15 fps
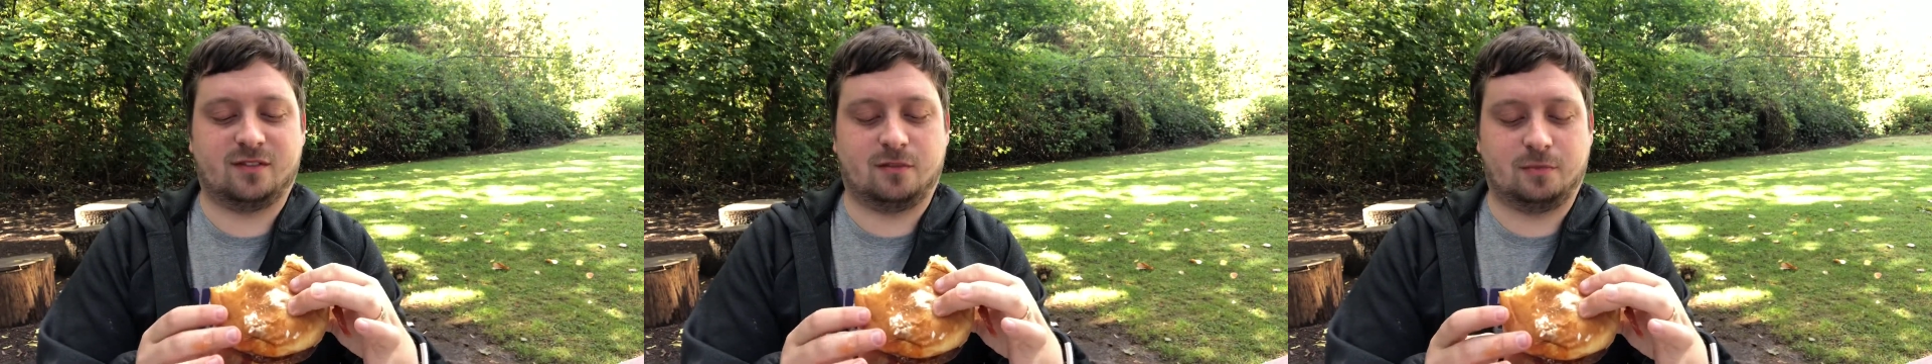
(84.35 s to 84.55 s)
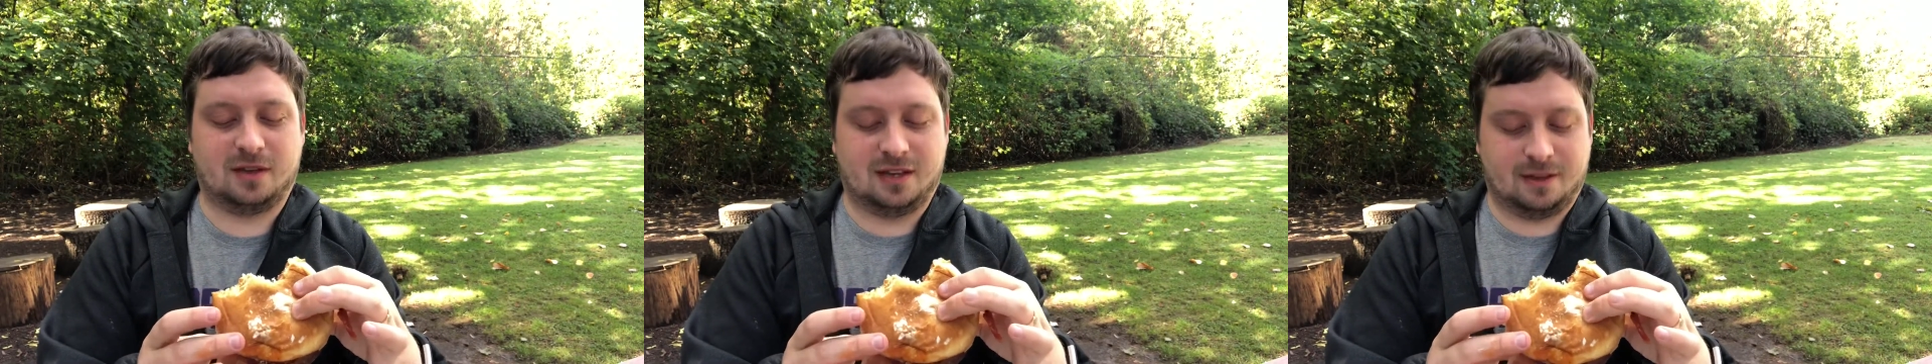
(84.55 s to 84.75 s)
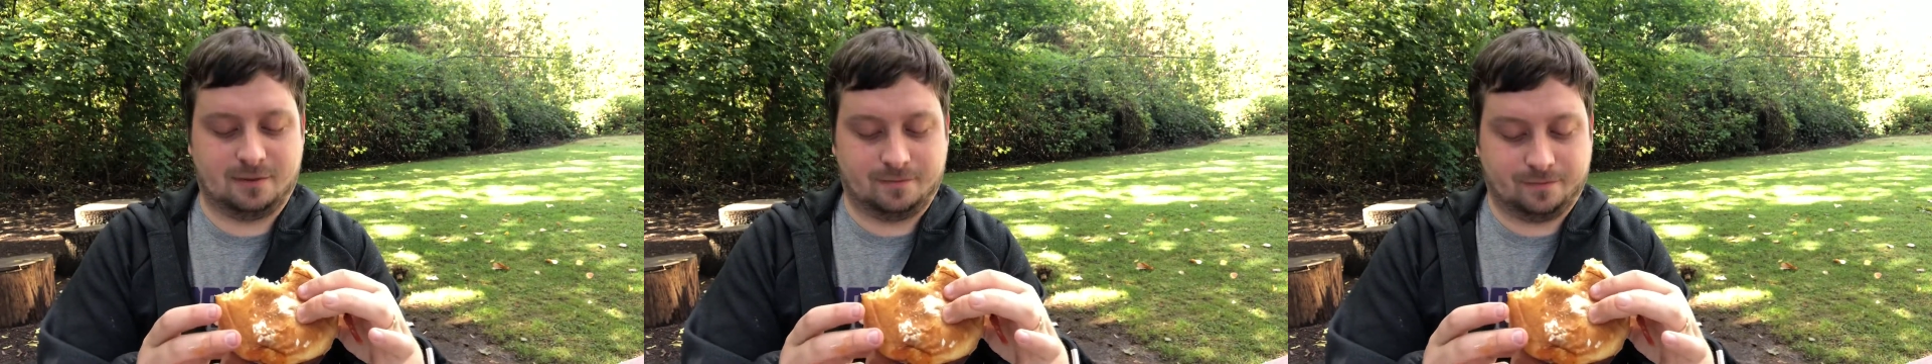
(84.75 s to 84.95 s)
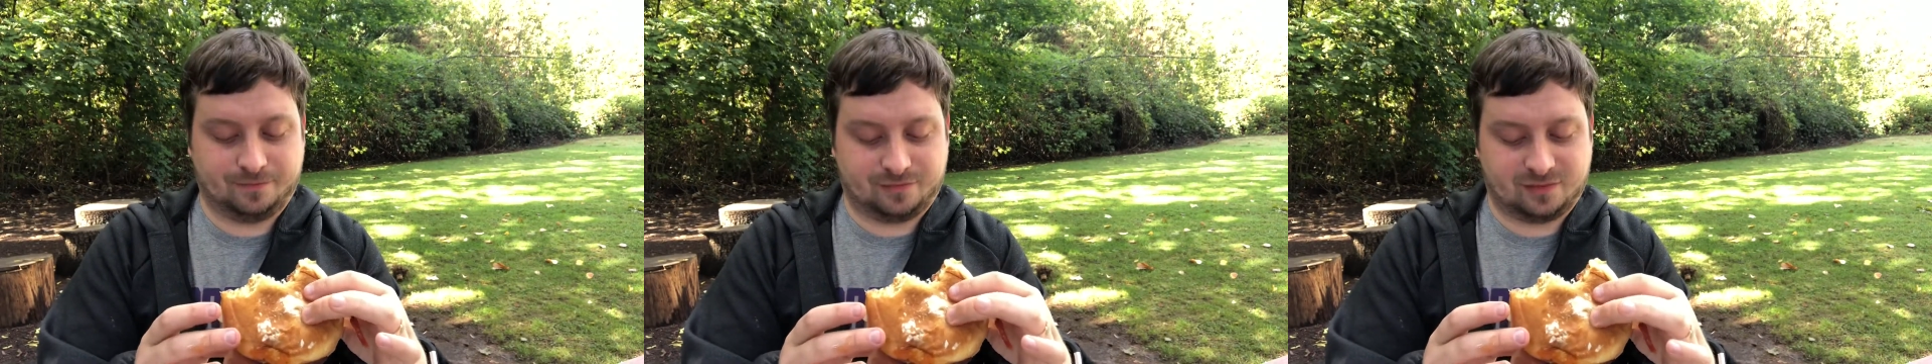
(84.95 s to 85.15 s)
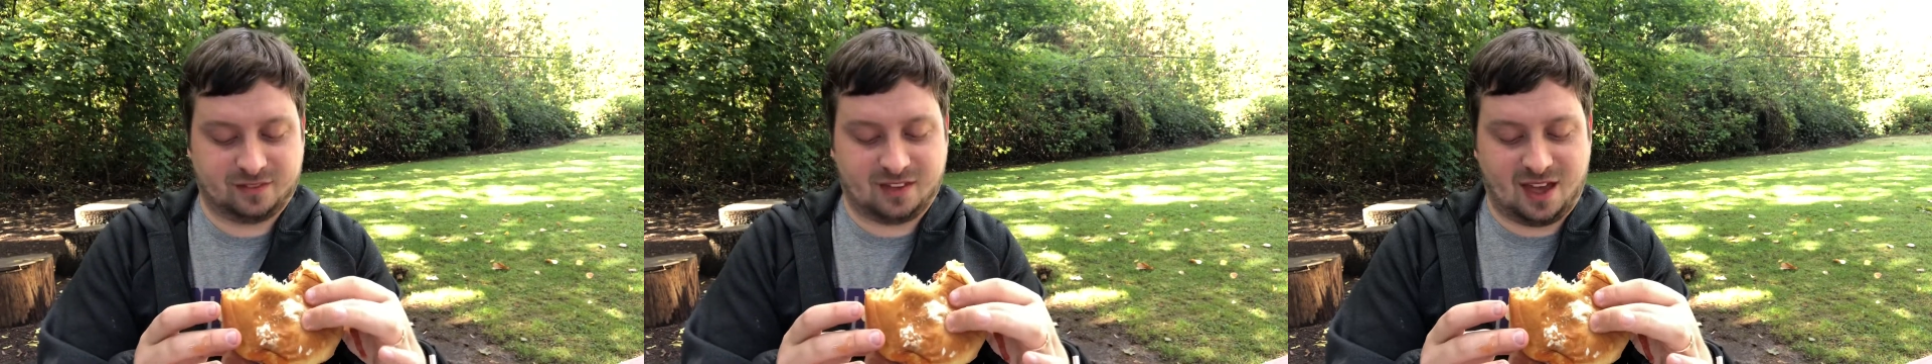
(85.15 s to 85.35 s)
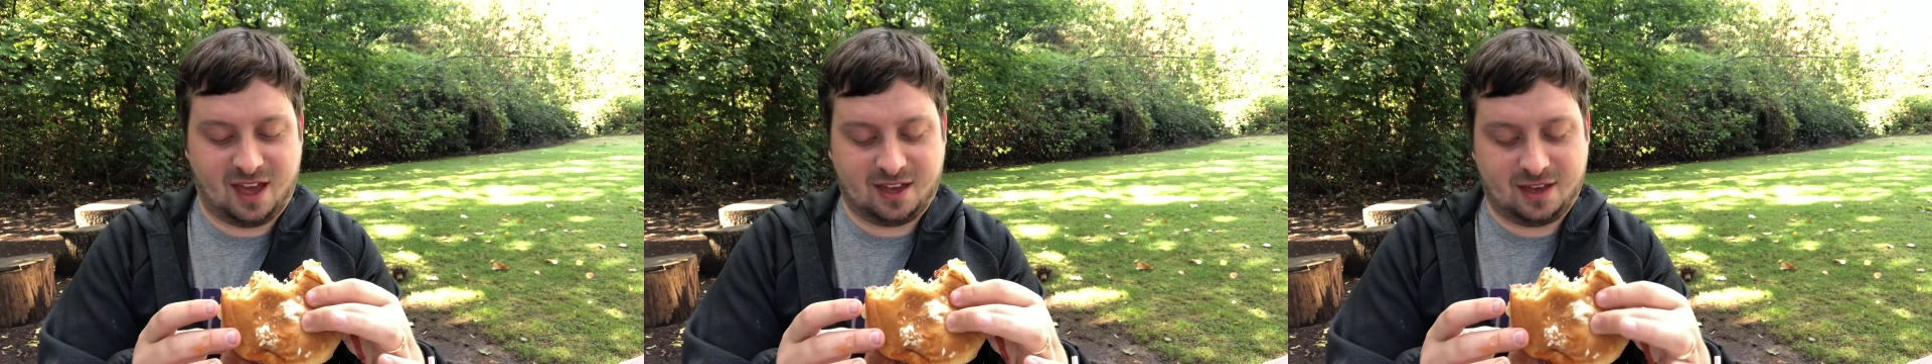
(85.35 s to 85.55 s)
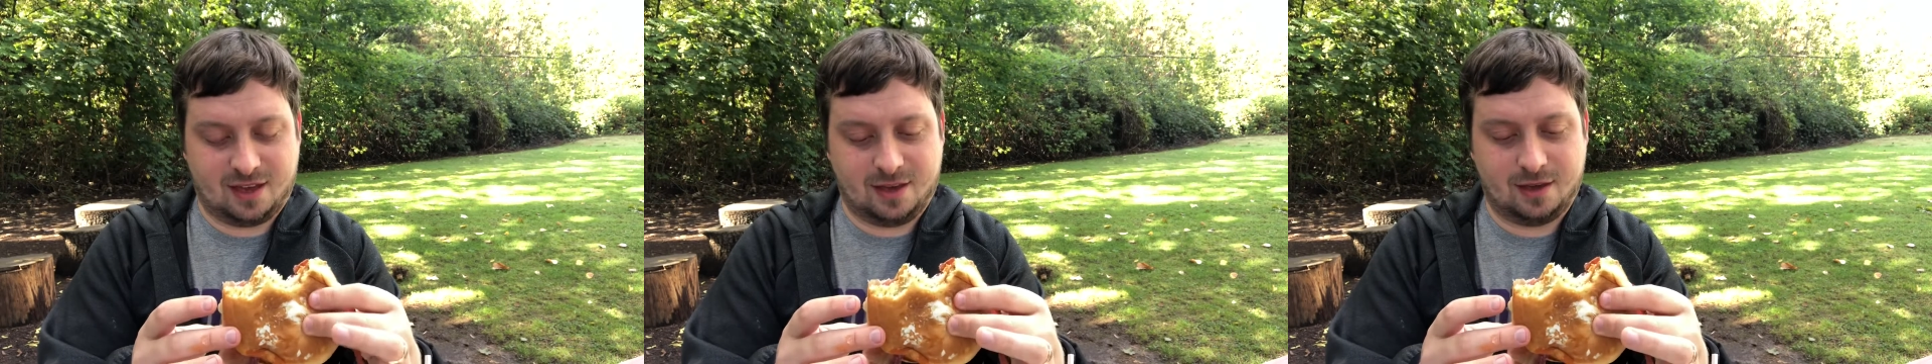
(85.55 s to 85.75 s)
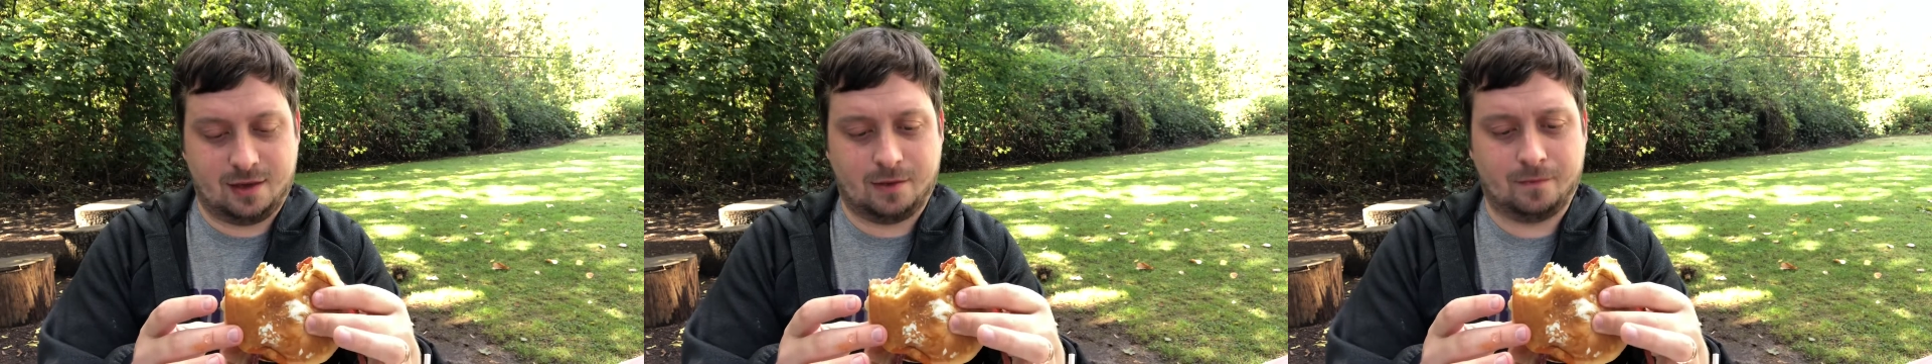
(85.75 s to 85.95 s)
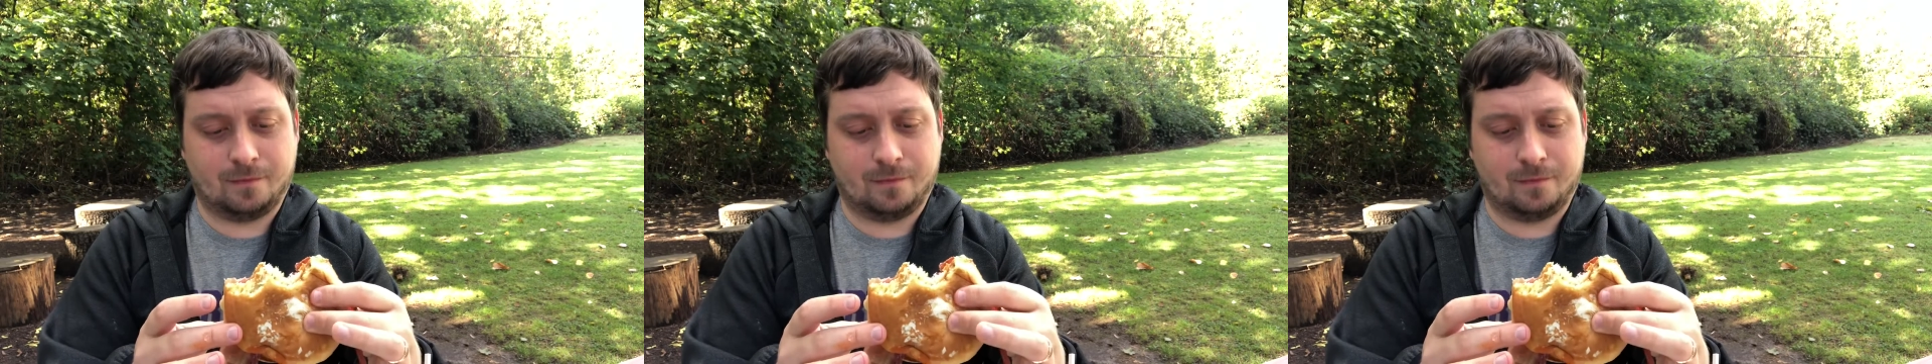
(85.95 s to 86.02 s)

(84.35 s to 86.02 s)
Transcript: to be tangy,